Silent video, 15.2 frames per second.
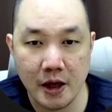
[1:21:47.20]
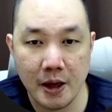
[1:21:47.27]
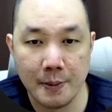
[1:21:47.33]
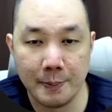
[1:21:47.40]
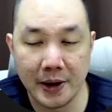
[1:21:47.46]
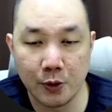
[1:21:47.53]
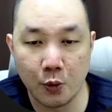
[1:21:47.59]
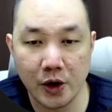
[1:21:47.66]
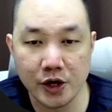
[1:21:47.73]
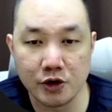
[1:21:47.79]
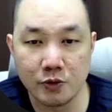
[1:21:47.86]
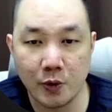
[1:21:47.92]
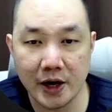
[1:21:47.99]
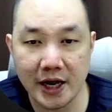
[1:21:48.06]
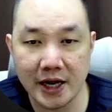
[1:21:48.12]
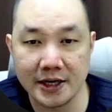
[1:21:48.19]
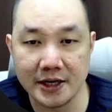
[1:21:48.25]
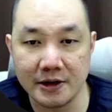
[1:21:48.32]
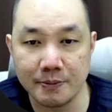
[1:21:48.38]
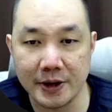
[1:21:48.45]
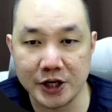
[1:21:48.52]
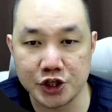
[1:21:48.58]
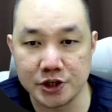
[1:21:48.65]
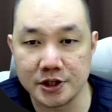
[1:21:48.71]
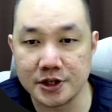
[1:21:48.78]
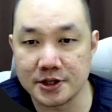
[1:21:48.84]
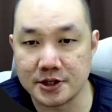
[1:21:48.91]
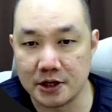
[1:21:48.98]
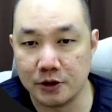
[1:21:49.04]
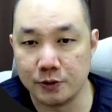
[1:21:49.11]
But what I didn't mention
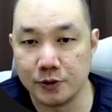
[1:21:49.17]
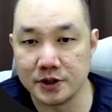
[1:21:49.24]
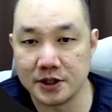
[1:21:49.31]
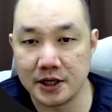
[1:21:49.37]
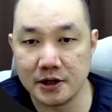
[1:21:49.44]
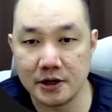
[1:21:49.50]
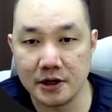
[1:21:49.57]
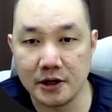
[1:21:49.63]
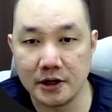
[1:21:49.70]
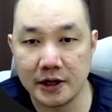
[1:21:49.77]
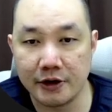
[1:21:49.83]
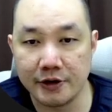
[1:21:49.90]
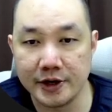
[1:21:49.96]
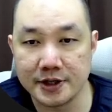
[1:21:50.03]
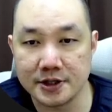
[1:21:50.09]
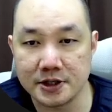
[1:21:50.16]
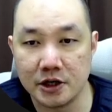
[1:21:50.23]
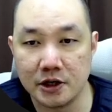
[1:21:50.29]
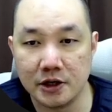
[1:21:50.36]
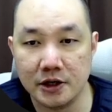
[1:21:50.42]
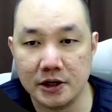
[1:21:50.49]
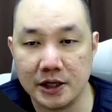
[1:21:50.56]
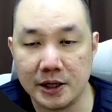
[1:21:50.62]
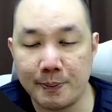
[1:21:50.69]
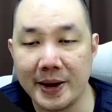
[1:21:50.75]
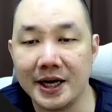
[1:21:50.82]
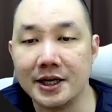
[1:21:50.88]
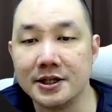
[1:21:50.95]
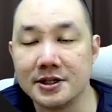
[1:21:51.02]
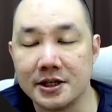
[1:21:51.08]
just now was that there
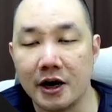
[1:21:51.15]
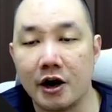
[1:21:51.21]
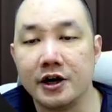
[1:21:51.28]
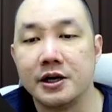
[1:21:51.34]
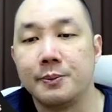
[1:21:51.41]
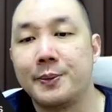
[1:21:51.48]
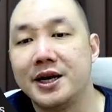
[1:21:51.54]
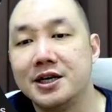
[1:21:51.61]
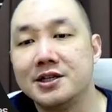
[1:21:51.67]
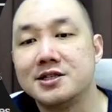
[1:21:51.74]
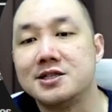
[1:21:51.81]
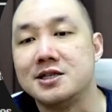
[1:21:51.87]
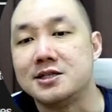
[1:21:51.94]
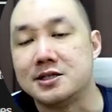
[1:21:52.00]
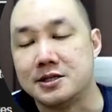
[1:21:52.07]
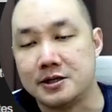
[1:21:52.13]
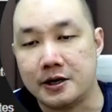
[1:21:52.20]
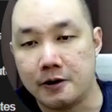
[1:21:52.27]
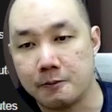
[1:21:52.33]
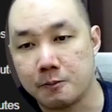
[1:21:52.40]
are dependencies in there.